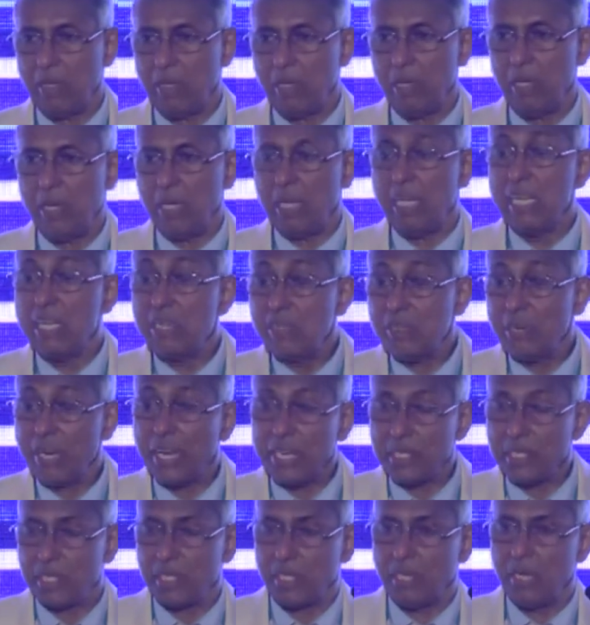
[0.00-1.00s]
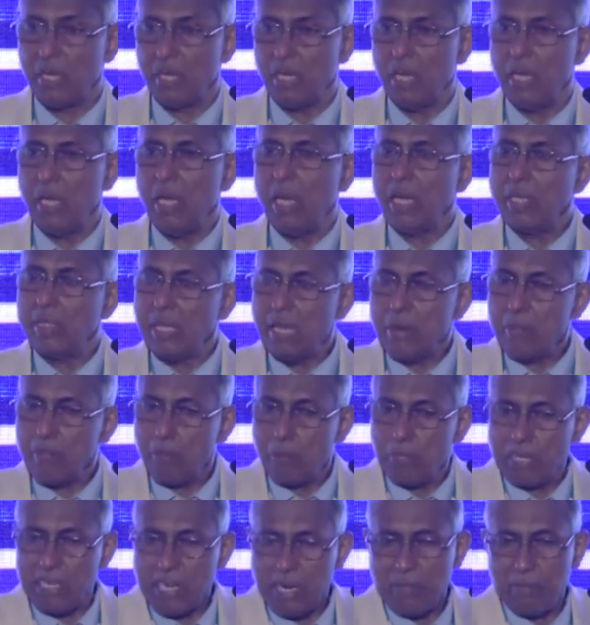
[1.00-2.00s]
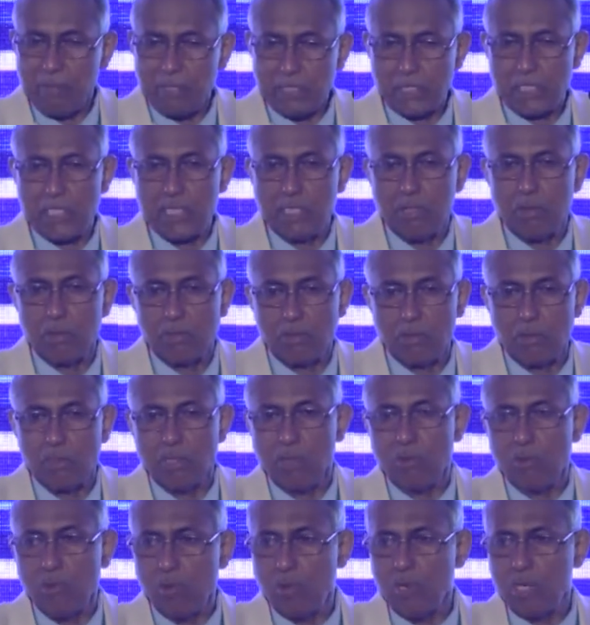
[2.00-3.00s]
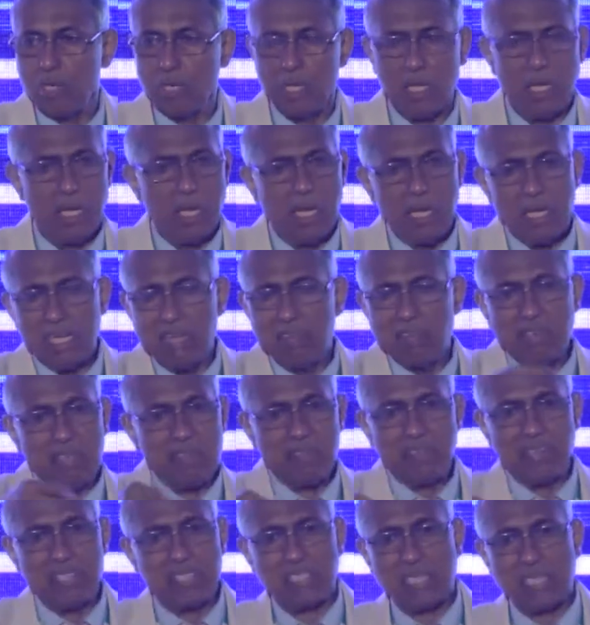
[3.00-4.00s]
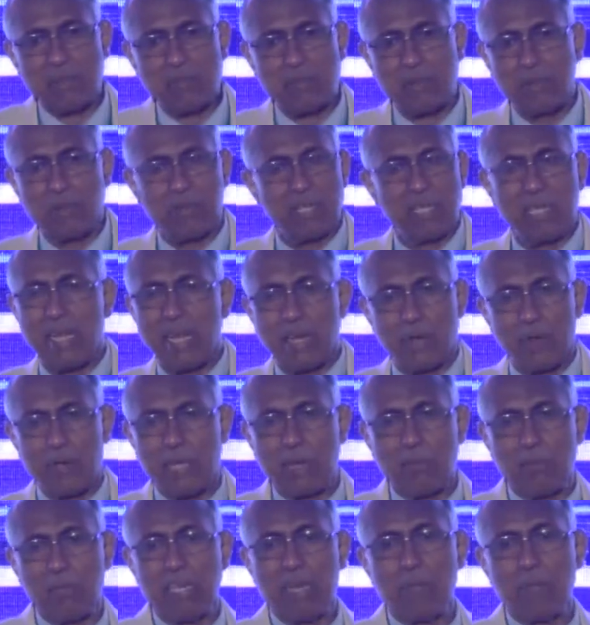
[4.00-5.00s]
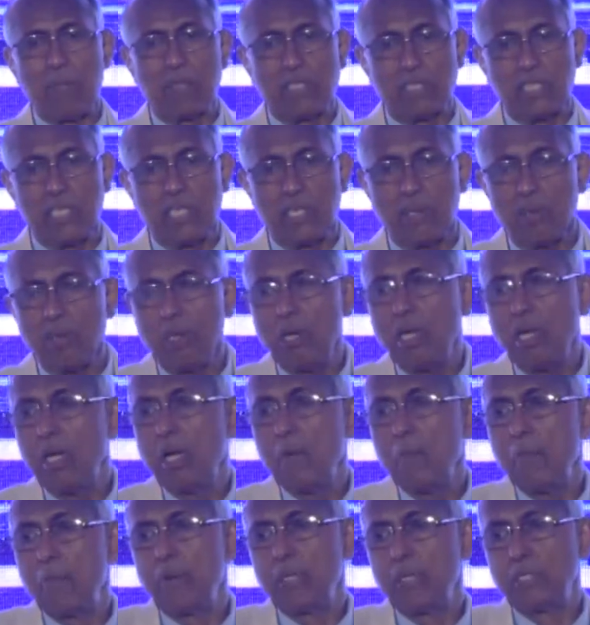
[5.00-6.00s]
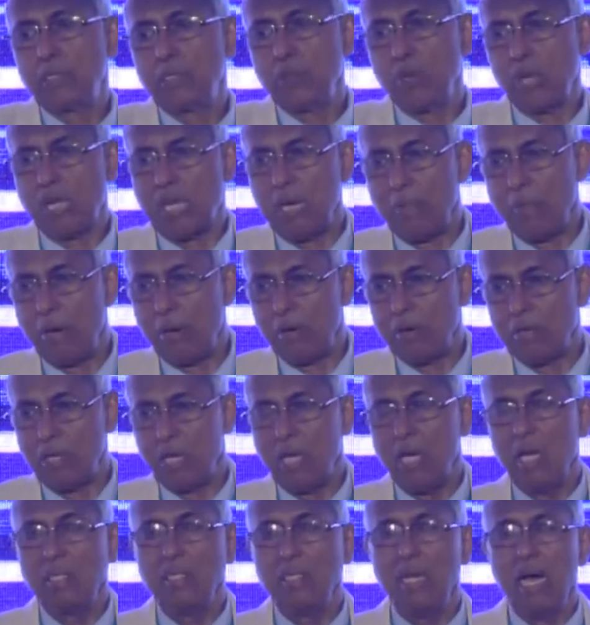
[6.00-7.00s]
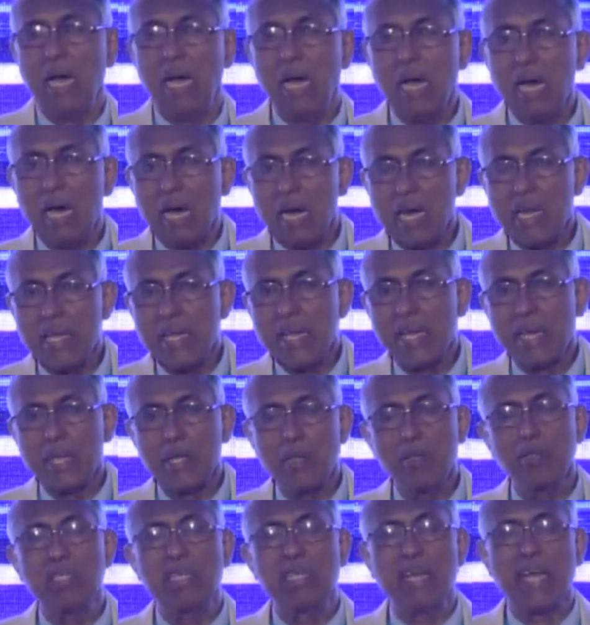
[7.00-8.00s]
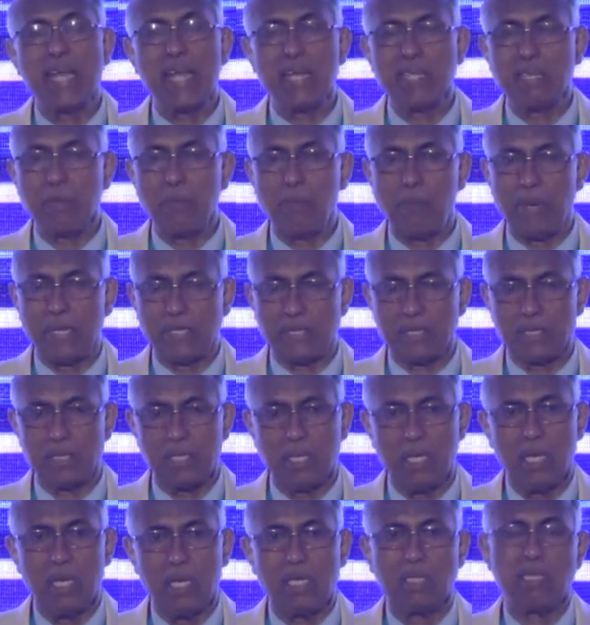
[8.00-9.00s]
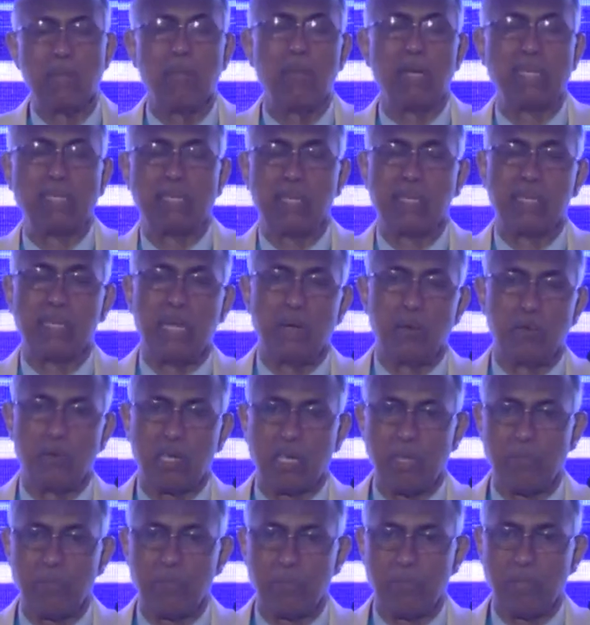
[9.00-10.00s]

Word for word: Induration. And then put in a mosquito through the wound. Even if it is subcuticular, you can put in a mosquito, pus will come out. The earlier you drain the pus, the better the outcome.